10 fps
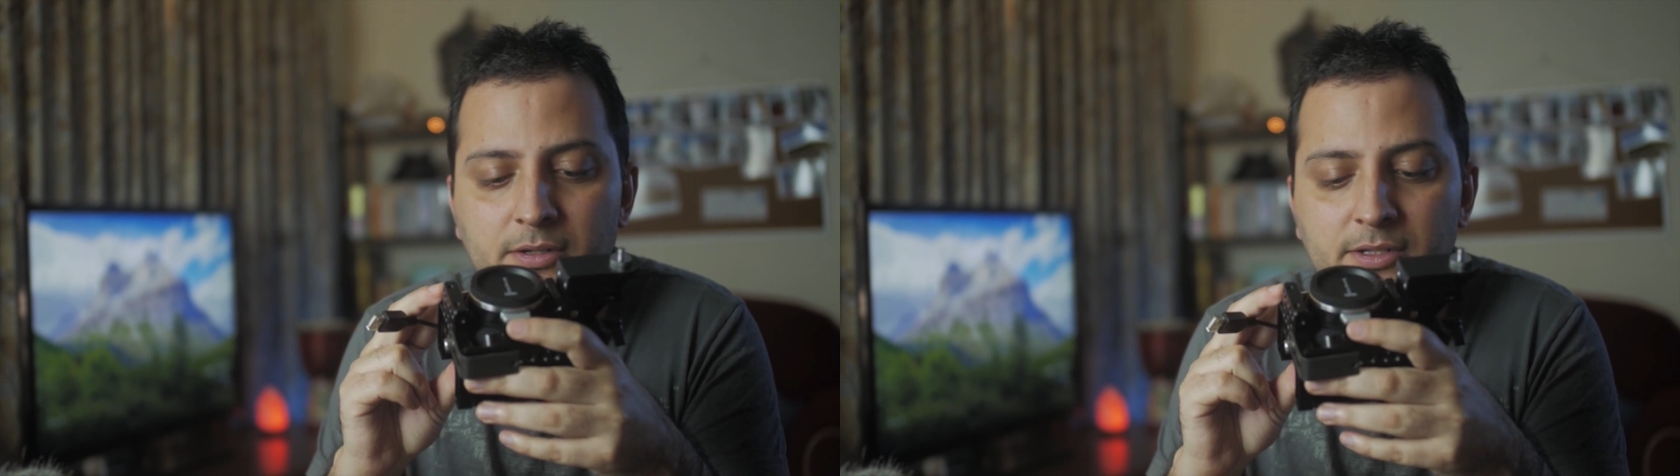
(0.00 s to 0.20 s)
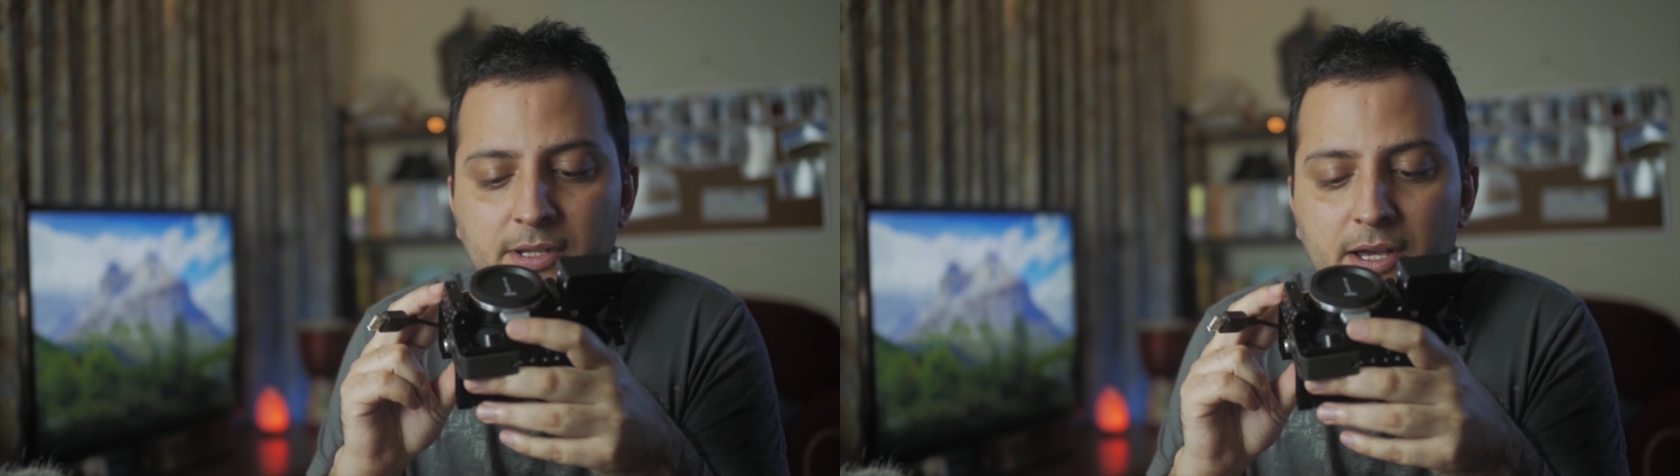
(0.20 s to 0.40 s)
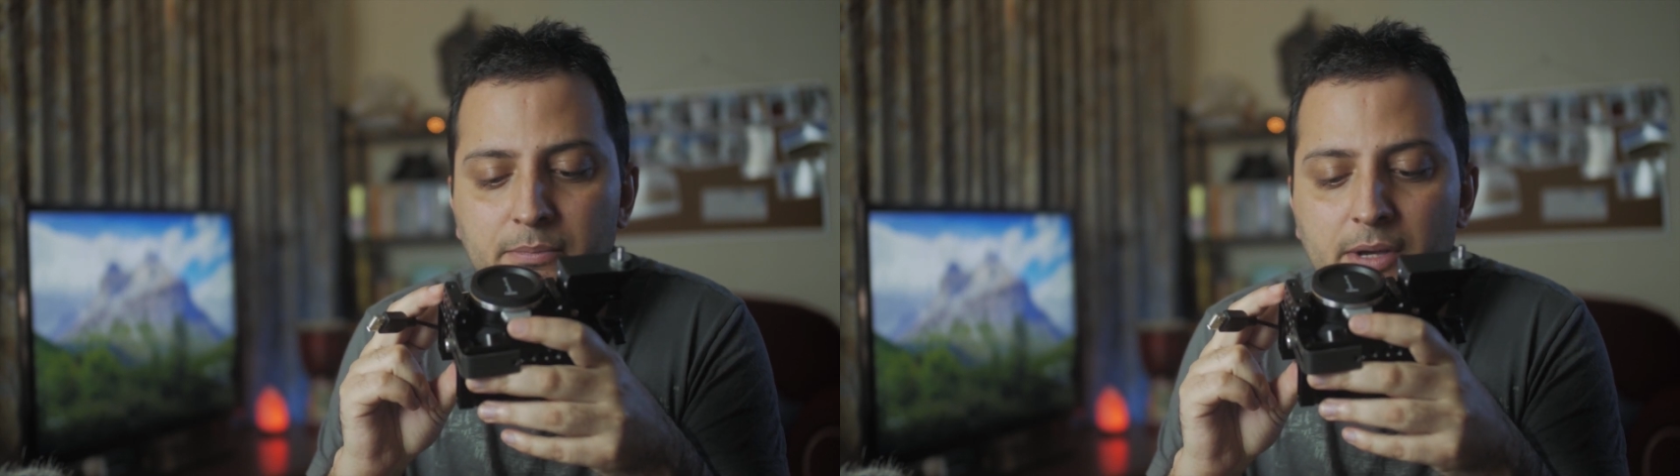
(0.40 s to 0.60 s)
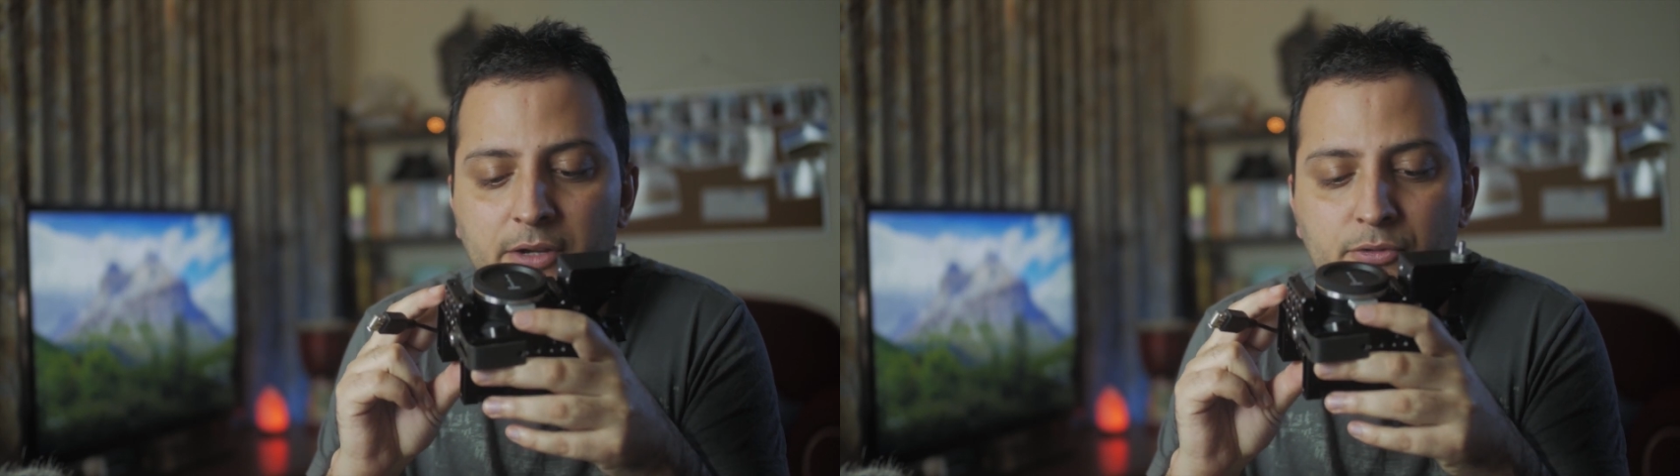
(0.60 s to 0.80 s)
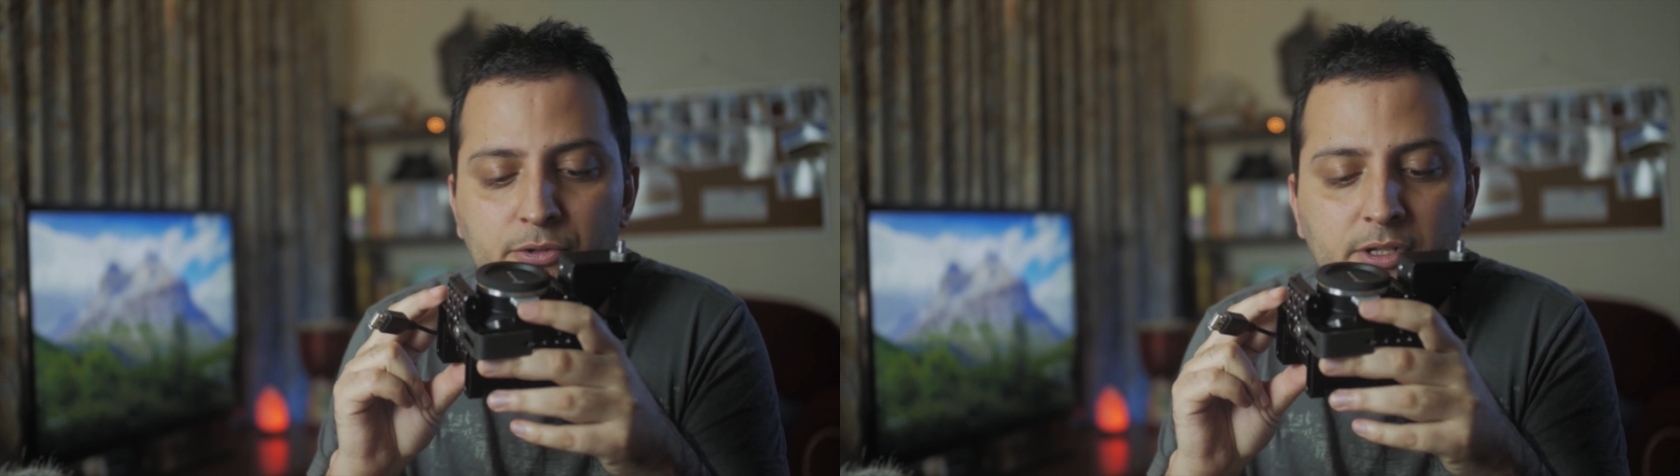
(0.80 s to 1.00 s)
Design
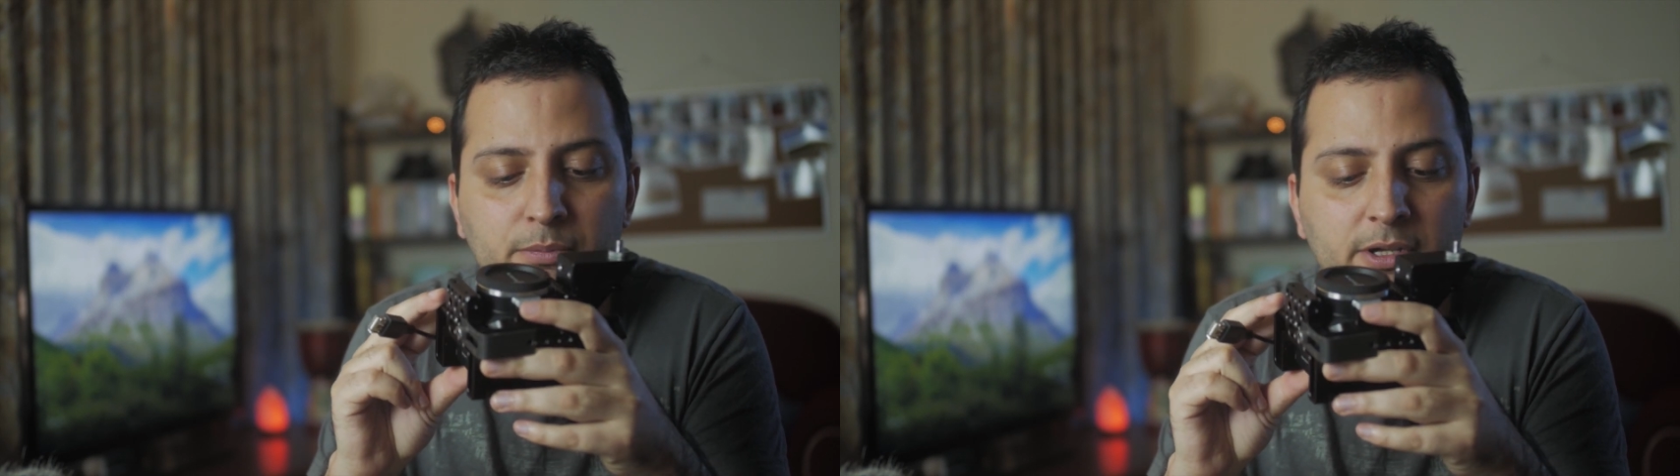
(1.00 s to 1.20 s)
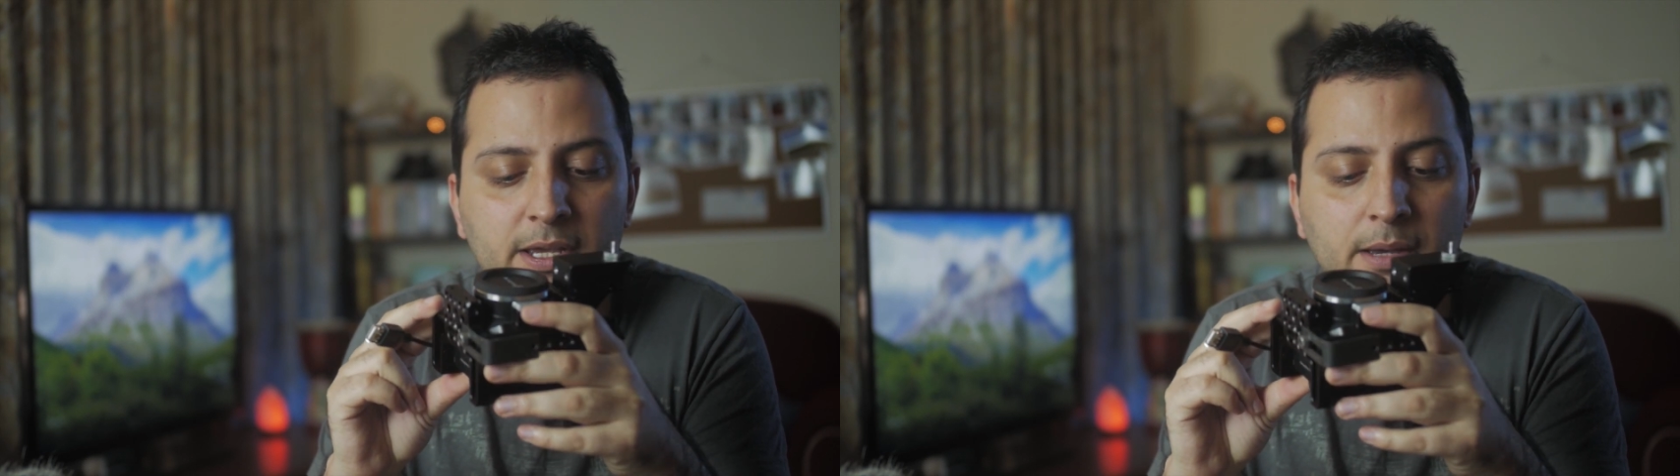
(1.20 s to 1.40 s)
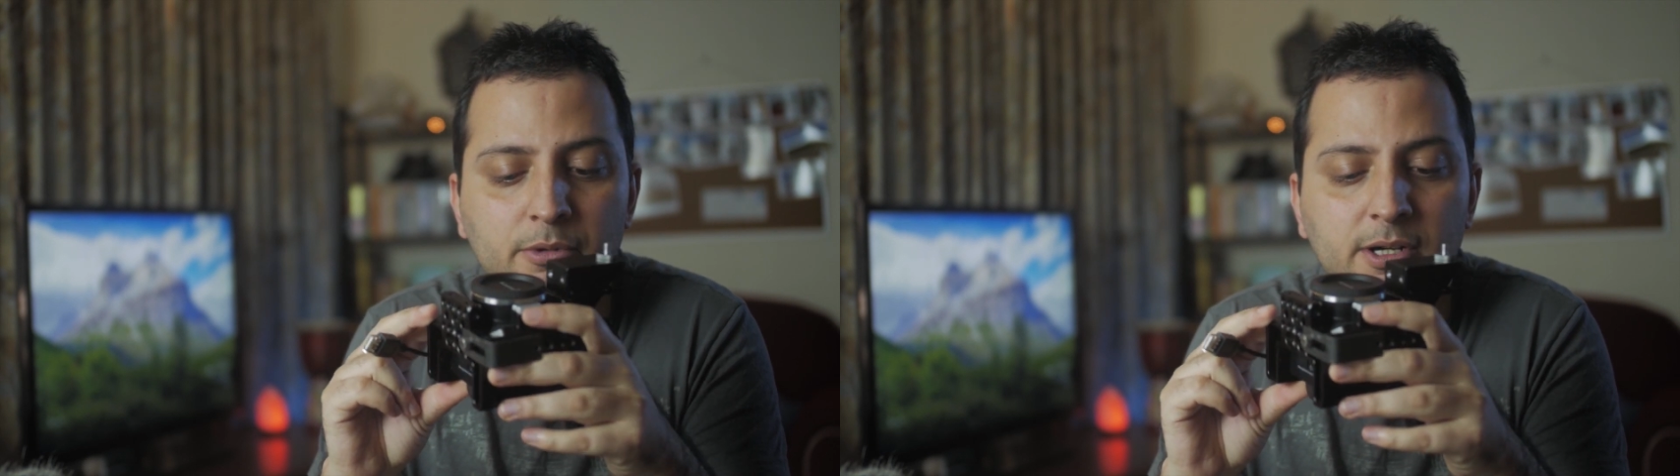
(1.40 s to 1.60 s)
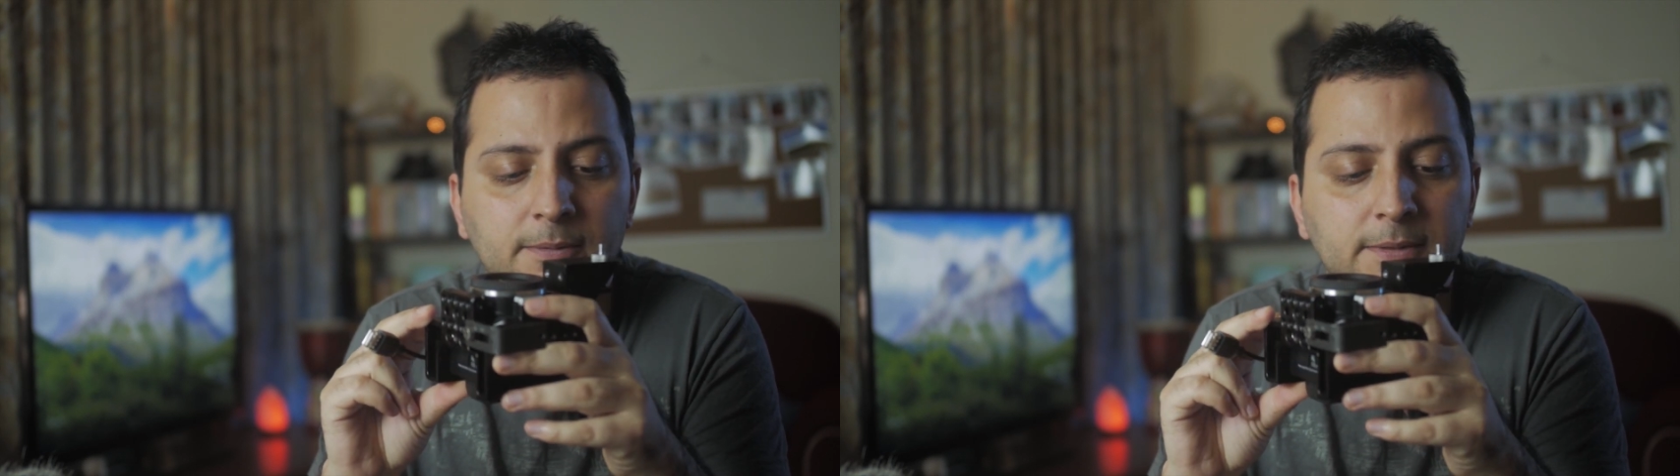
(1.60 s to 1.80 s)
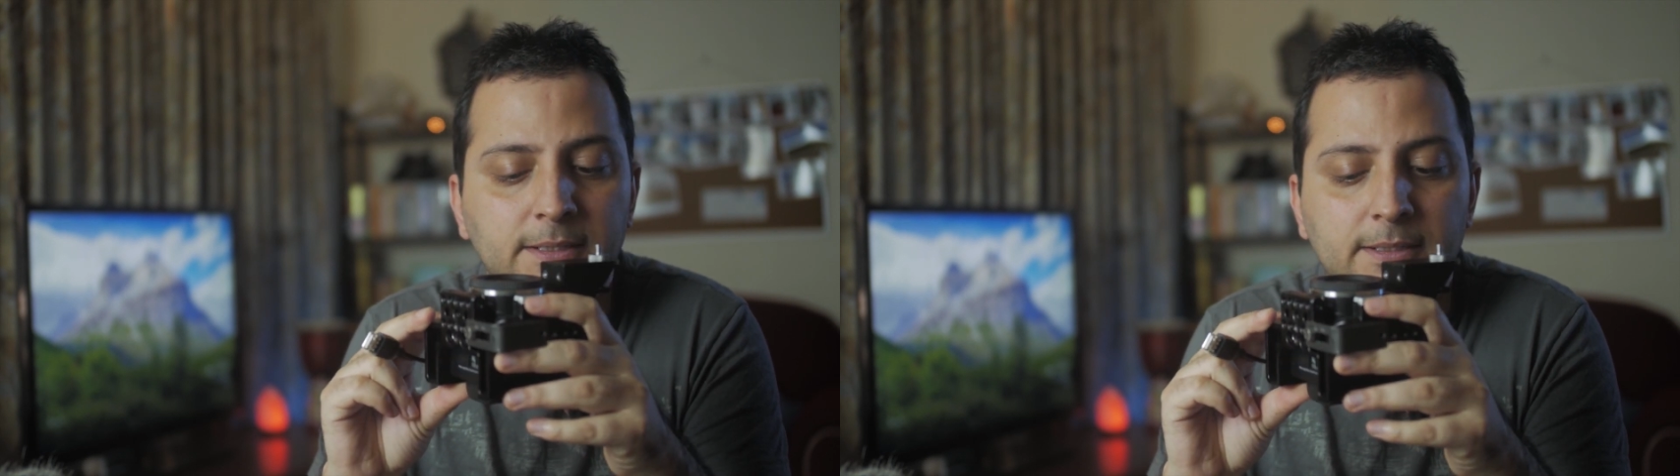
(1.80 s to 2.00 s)
micro cinema camera,